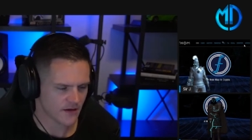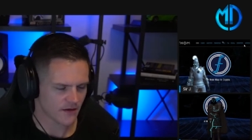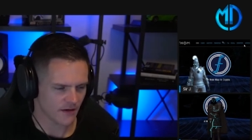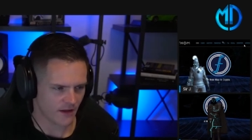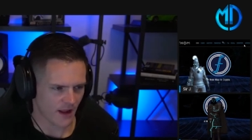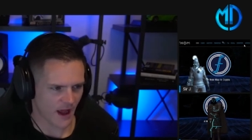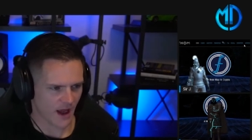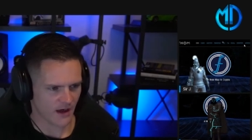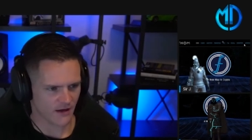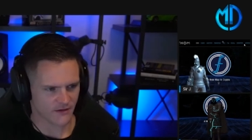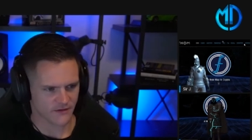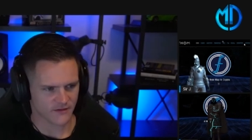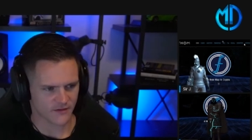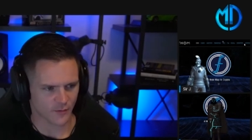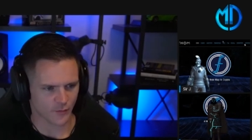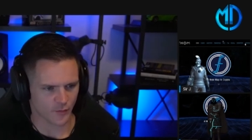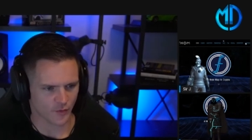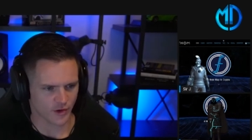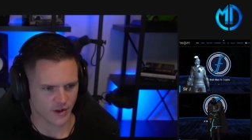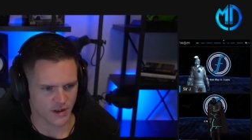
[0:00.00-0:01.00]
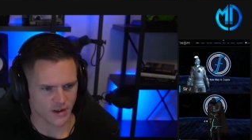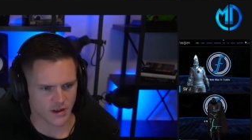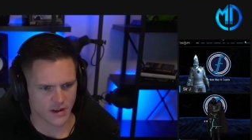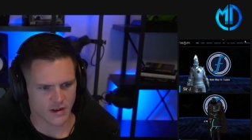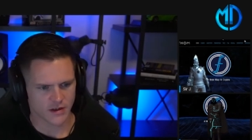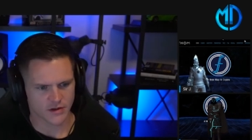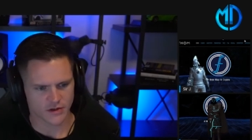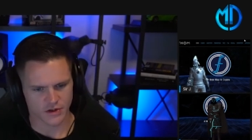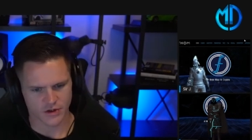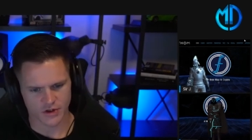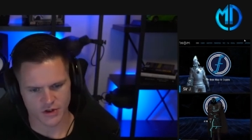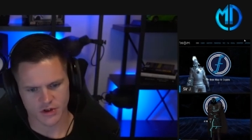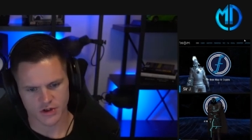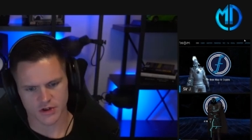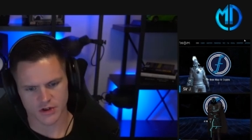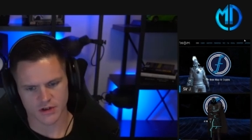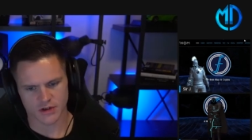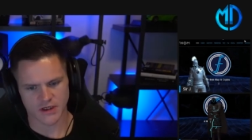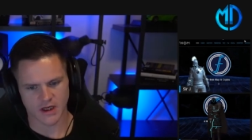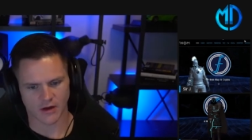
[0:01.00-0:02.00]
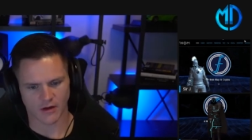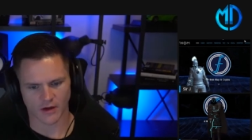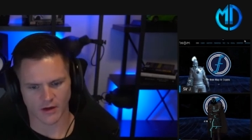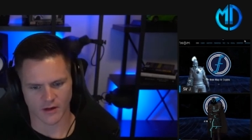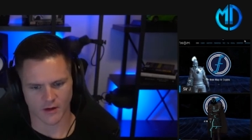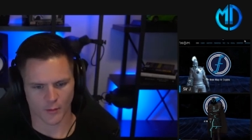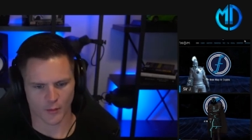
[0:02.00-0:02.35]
That is simply just telling the